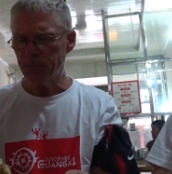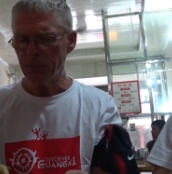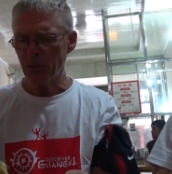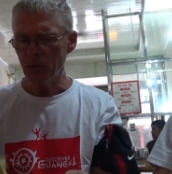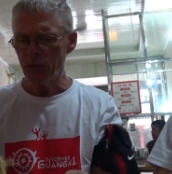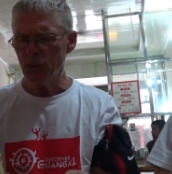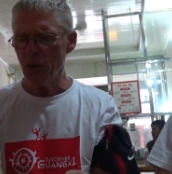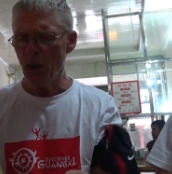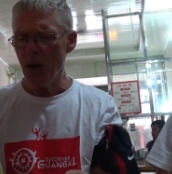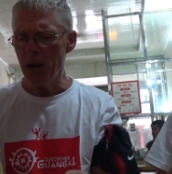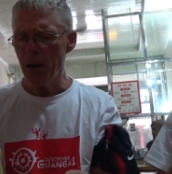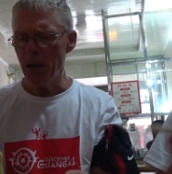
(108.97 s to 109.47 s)

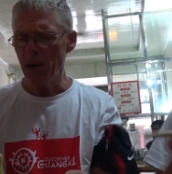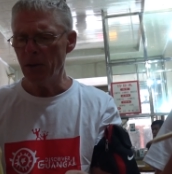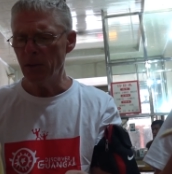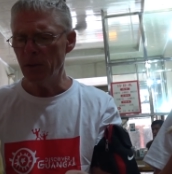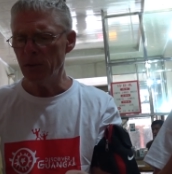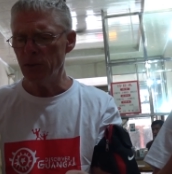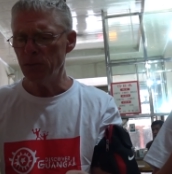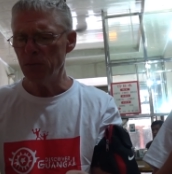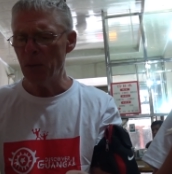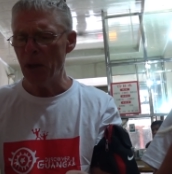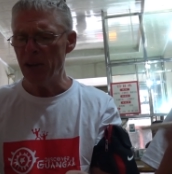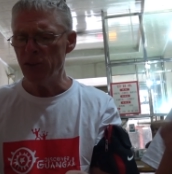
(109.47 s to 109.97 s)
It's got a
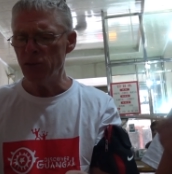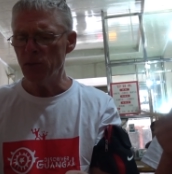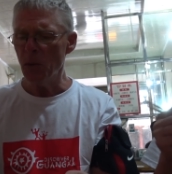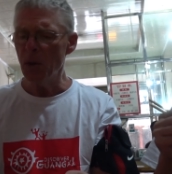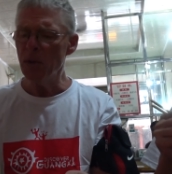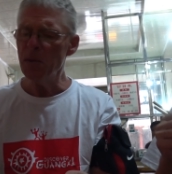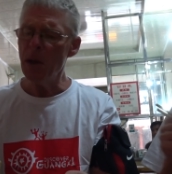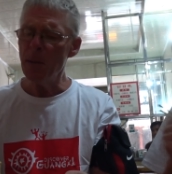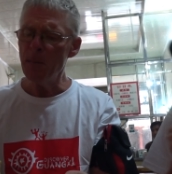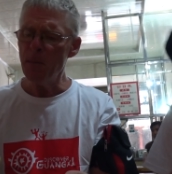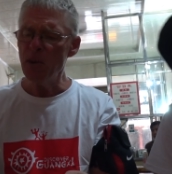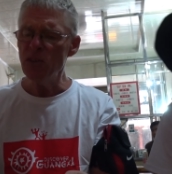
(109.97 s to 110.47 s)
spice.
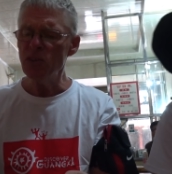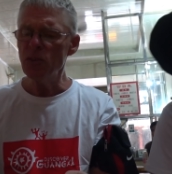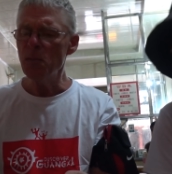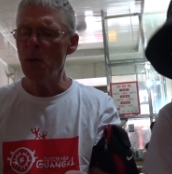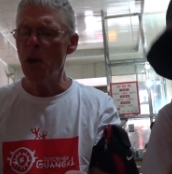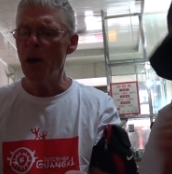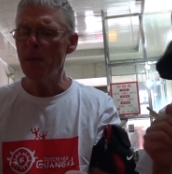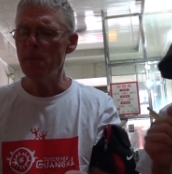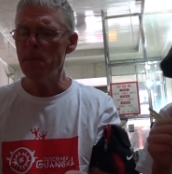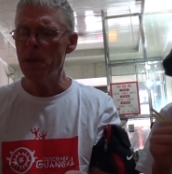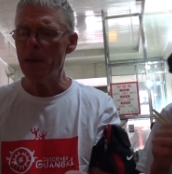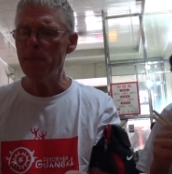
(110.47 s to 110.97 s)
Put some
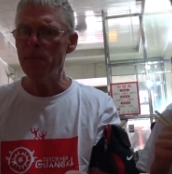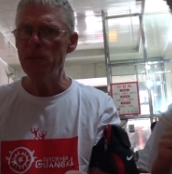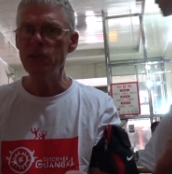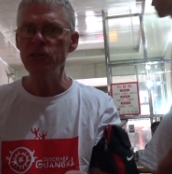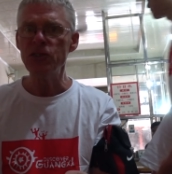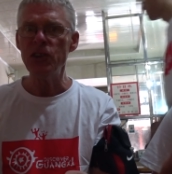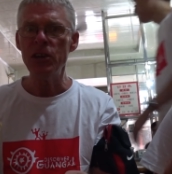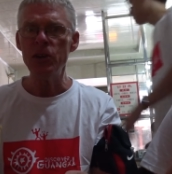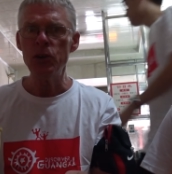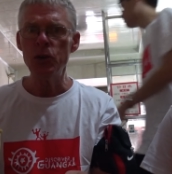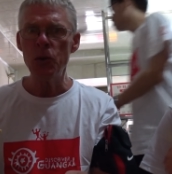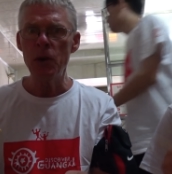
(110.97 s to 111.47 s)
hot peppers
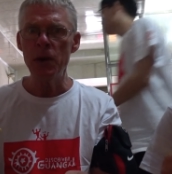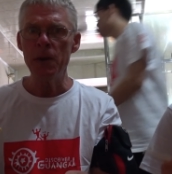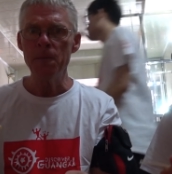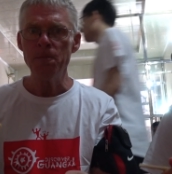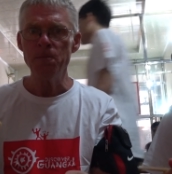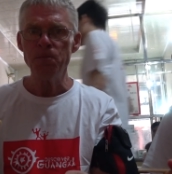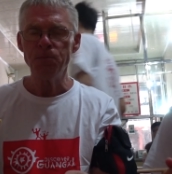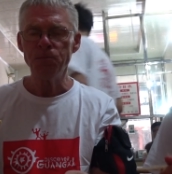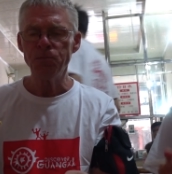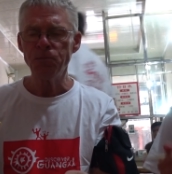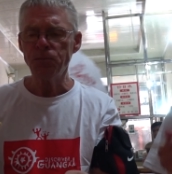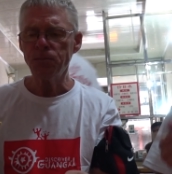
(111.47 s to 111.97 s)
into it
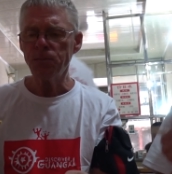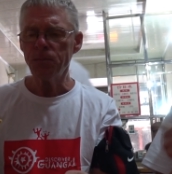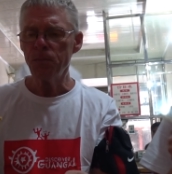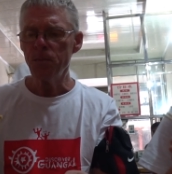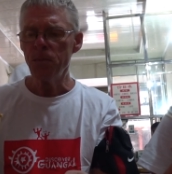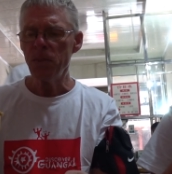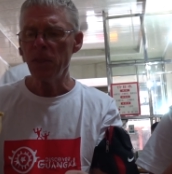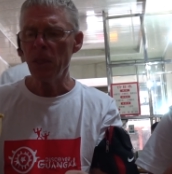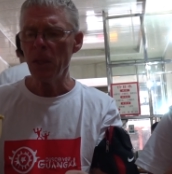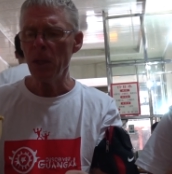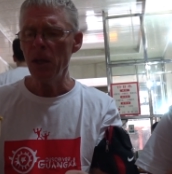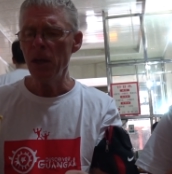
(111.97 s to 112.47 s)

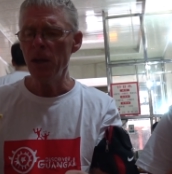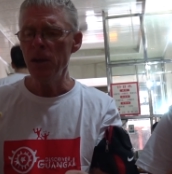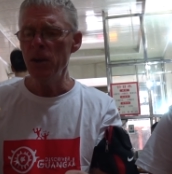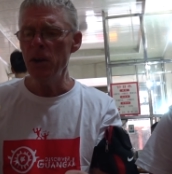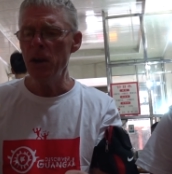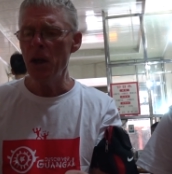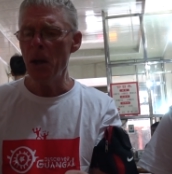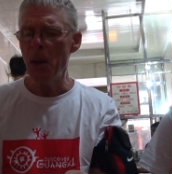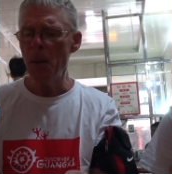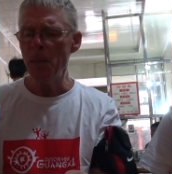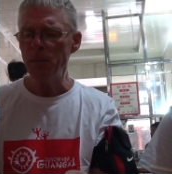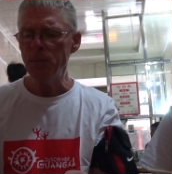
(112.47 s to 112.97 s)

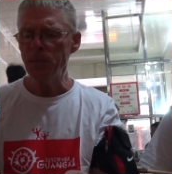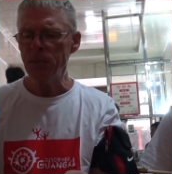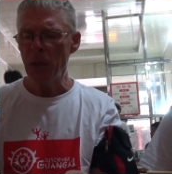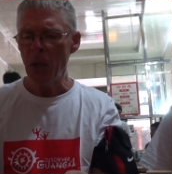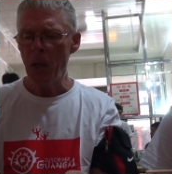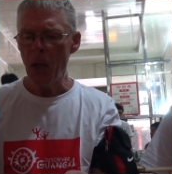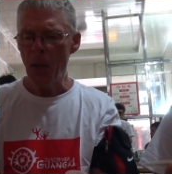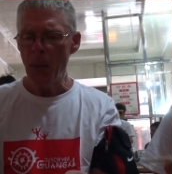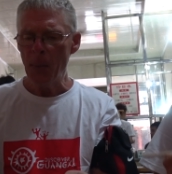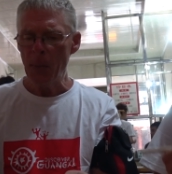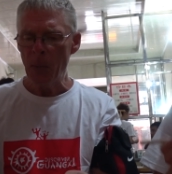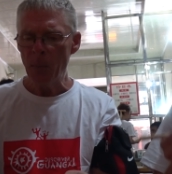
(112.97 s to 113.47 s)

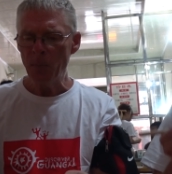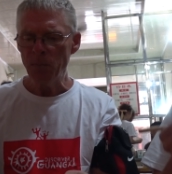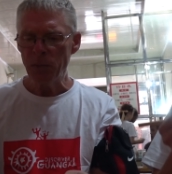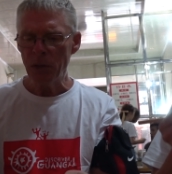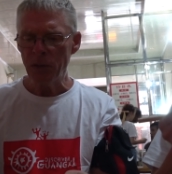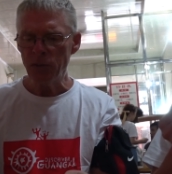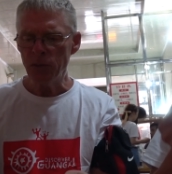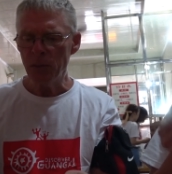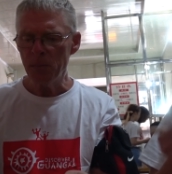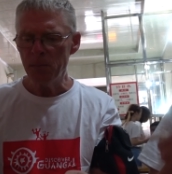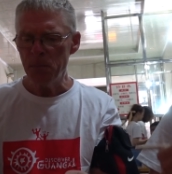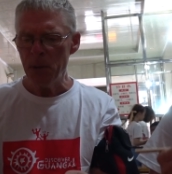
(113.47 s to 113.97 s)

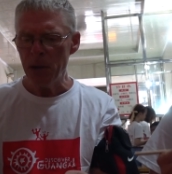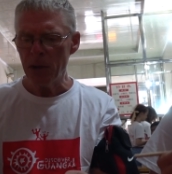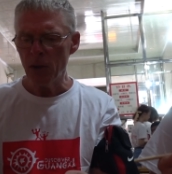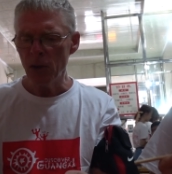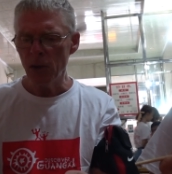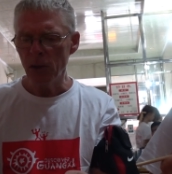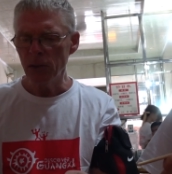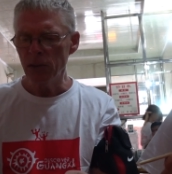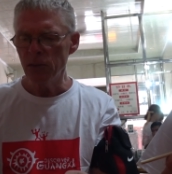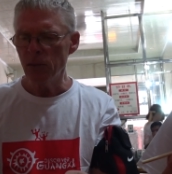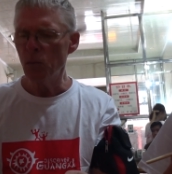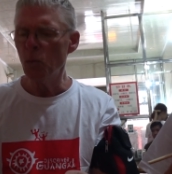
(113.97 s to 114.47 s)
and some
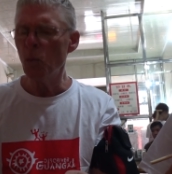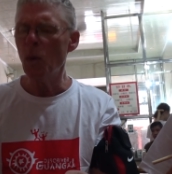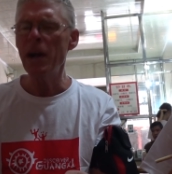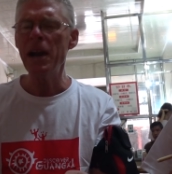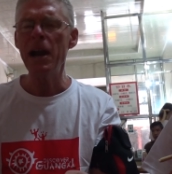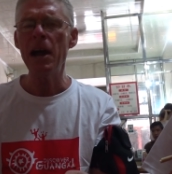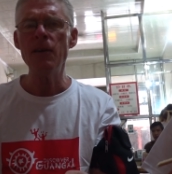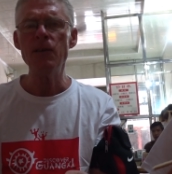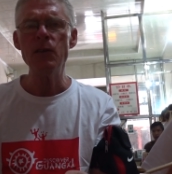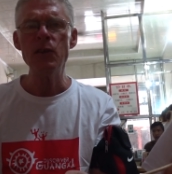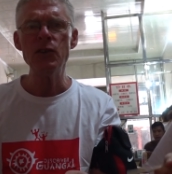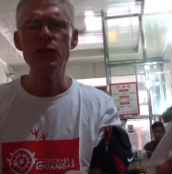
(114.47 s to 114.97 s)
pickled
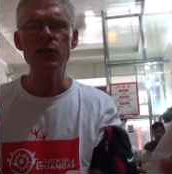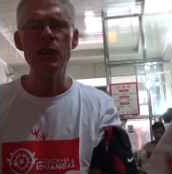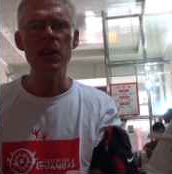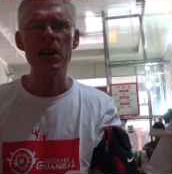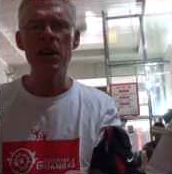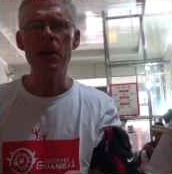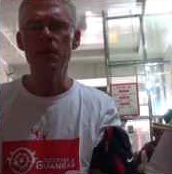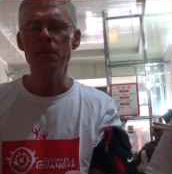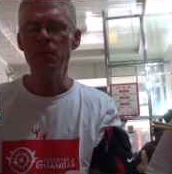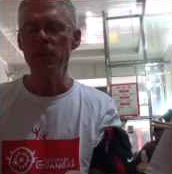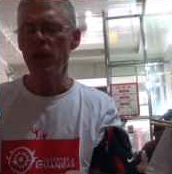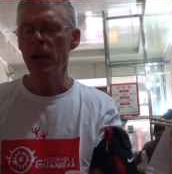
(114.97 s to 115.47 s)
whatever's
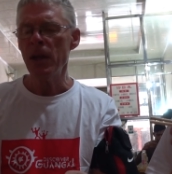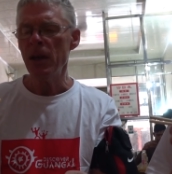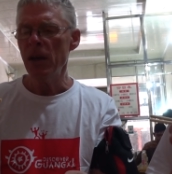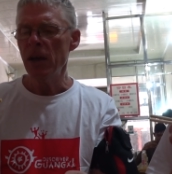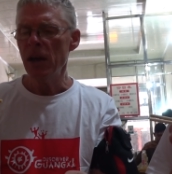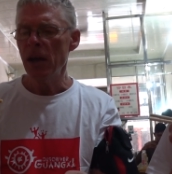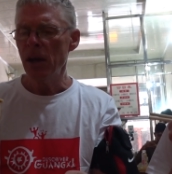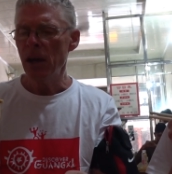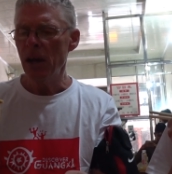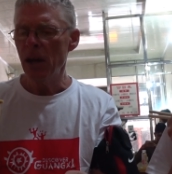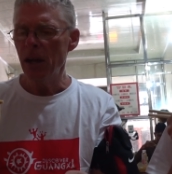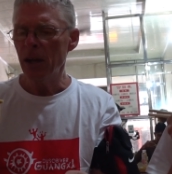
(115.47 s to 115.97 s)
in it.
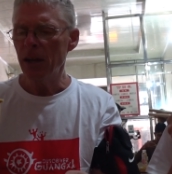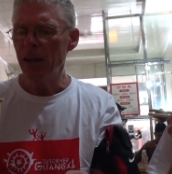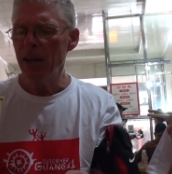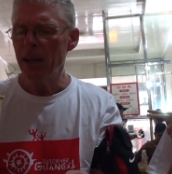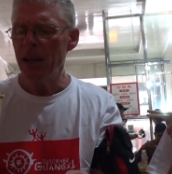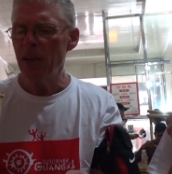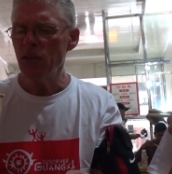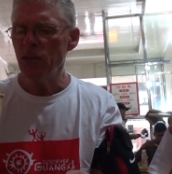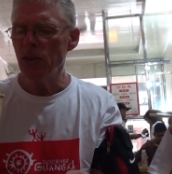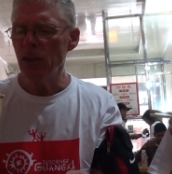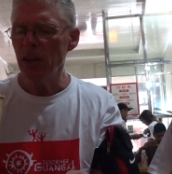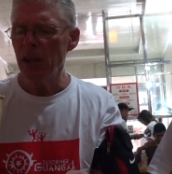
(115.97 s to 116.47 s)
It
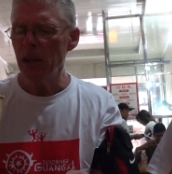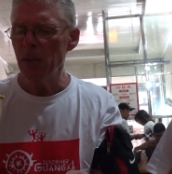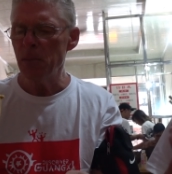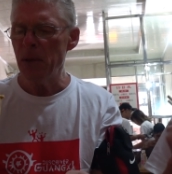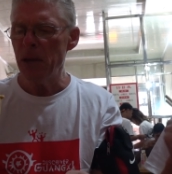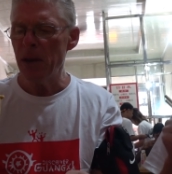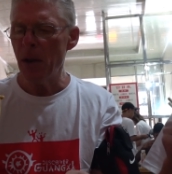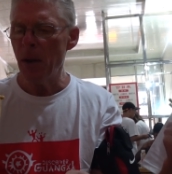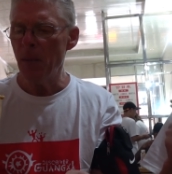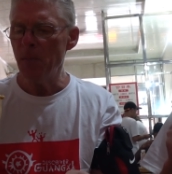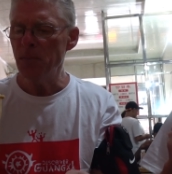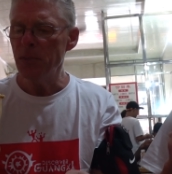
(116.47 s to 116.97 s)
gives it a little
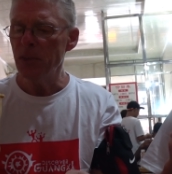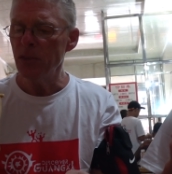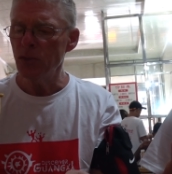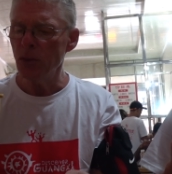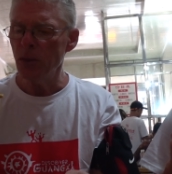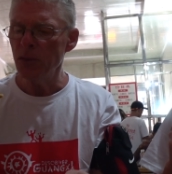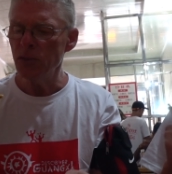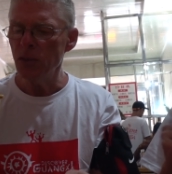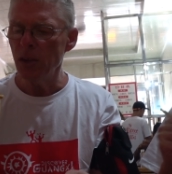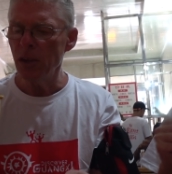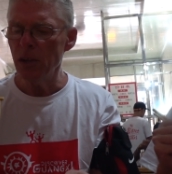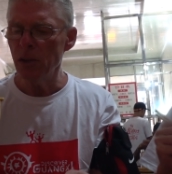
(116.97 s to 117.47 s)
bit of,
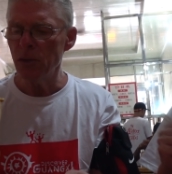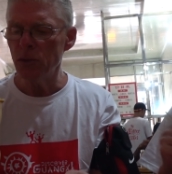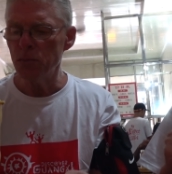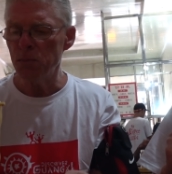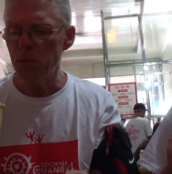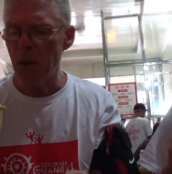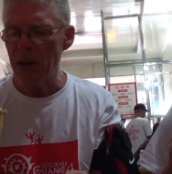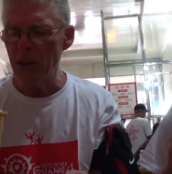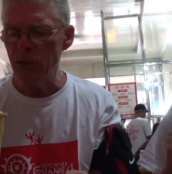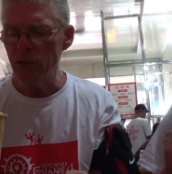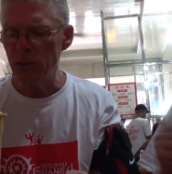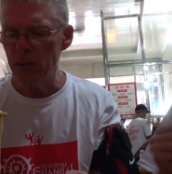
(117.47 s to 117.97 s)
so it's a little
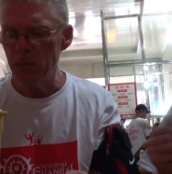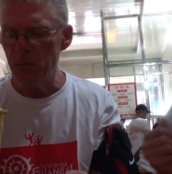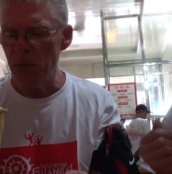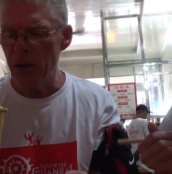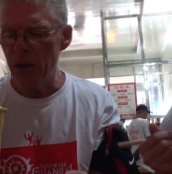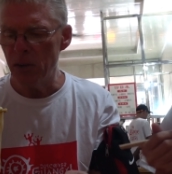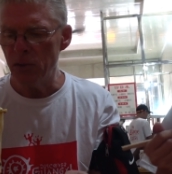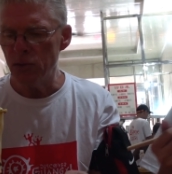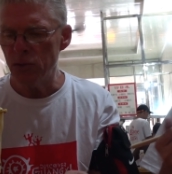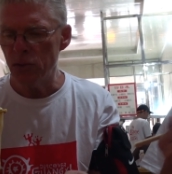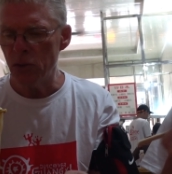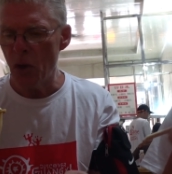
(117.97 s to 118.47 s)
spicy,
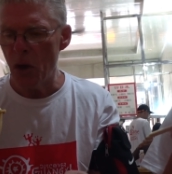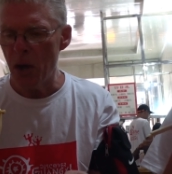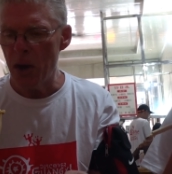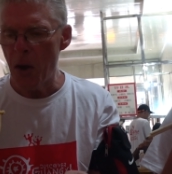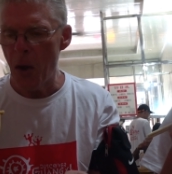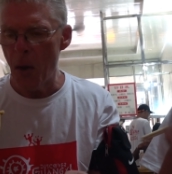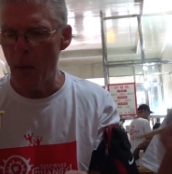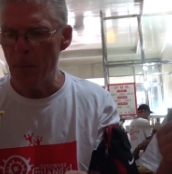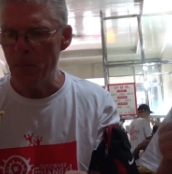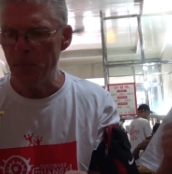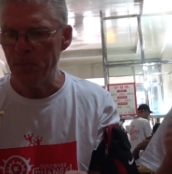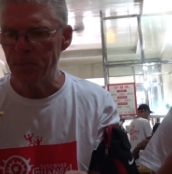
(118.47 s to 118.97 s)
but it's got
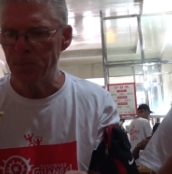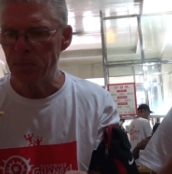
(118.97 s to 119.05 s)
a